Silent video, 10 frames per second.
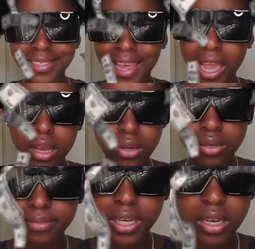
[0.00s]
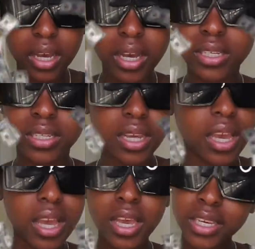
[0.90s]
Like, oh my god,
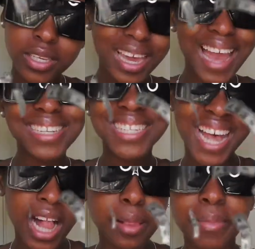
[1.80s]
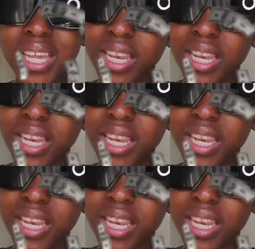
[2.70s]
you can't tell me